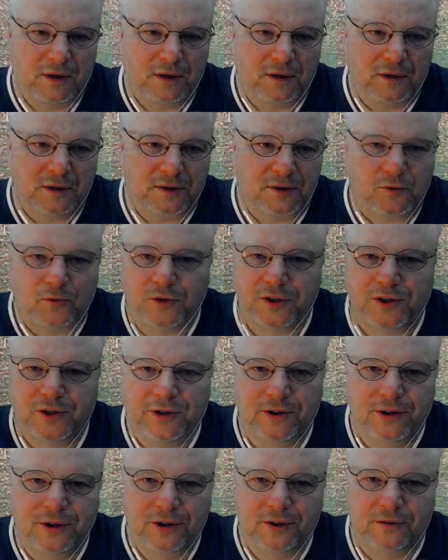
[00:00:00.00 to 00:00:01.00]
So what do you
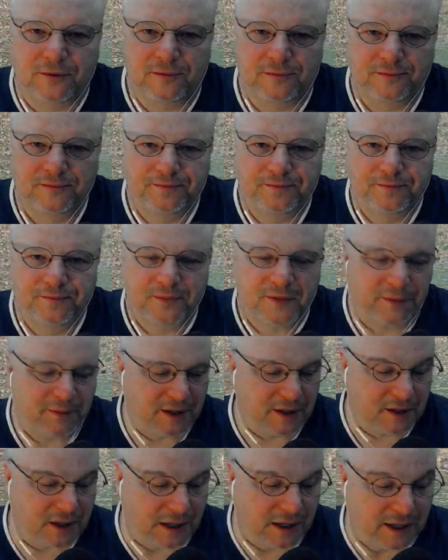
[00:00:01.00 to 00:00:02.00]
do? I mean,
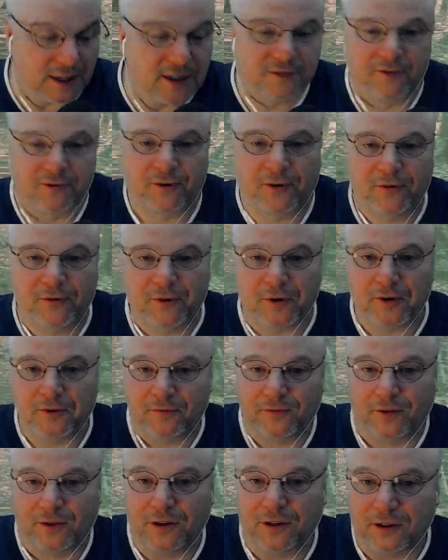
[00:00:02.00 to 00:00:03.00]
it is very, very
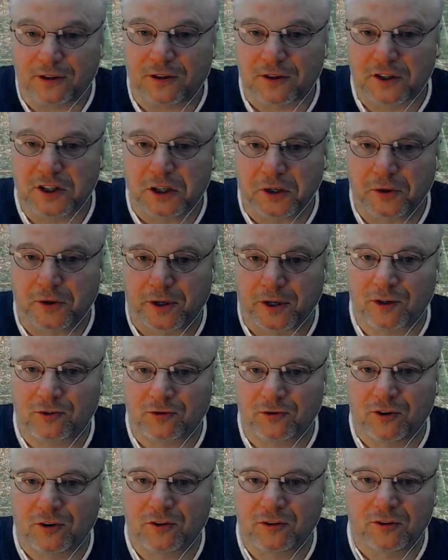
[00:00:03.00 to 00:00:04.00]
convenient to see it on a
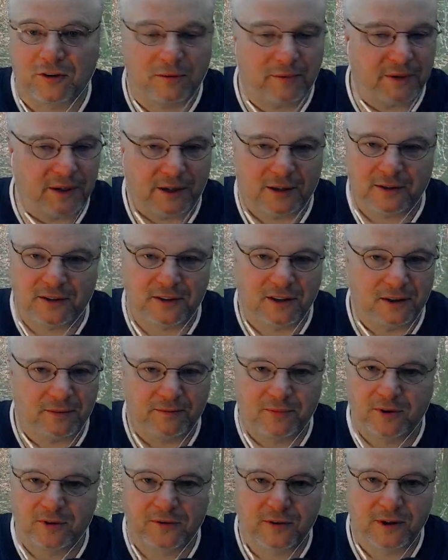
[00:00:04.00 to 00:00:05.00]
controller. I mean, I can see it
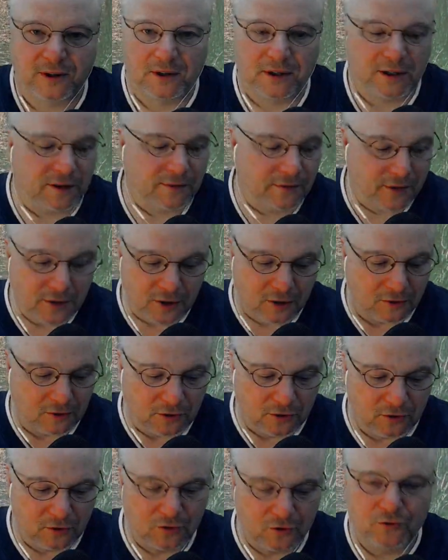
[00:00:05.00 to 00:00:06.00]
perfectly. And if you don't
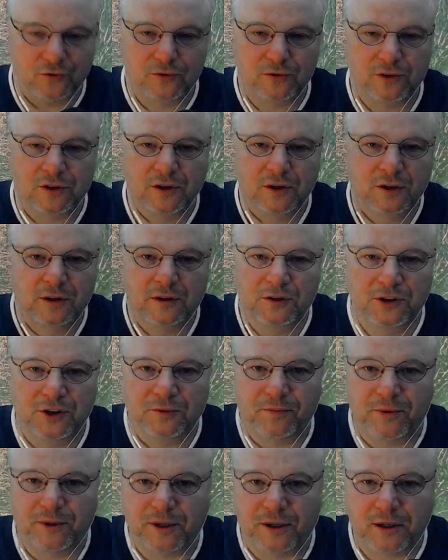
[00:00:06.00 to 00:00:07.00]
lose
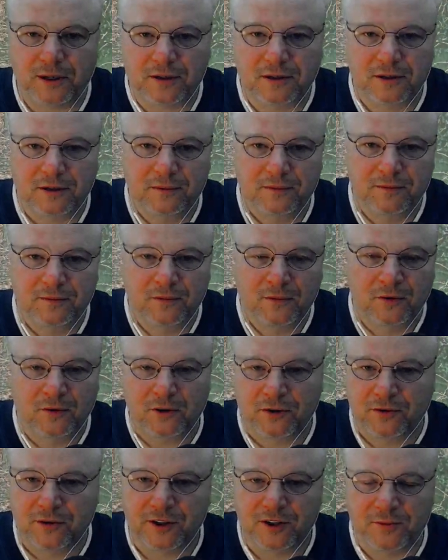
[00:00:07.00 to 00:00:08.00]
GPS or
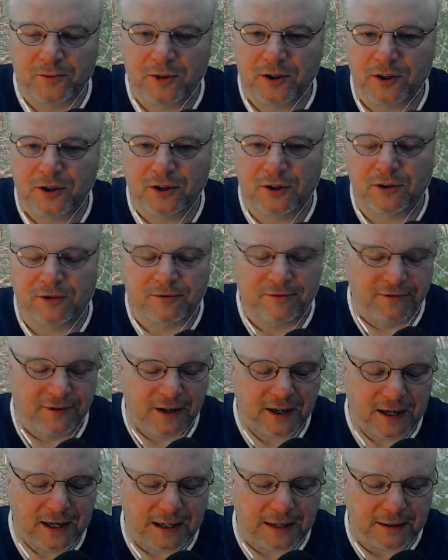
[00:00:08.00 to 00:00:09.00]
transmission, you're
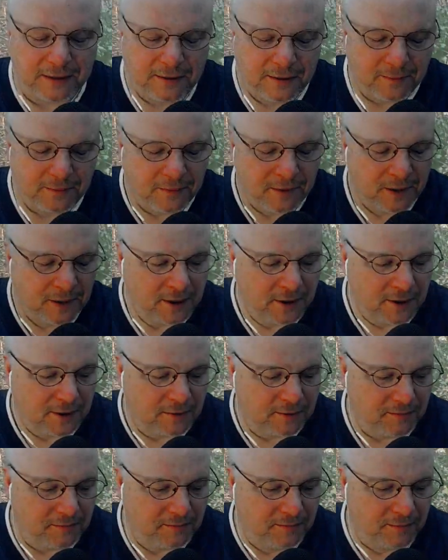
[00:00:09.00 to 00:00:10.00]
fine.
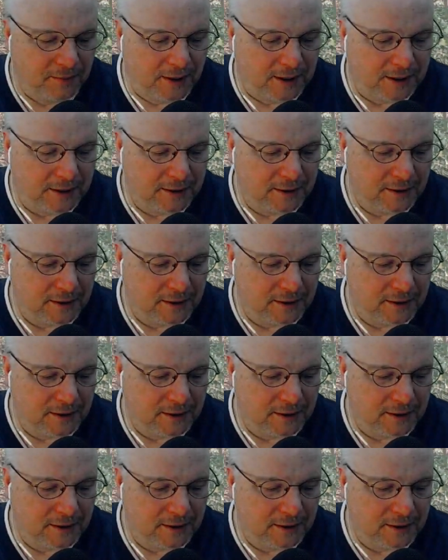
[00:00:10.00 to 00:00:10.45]
But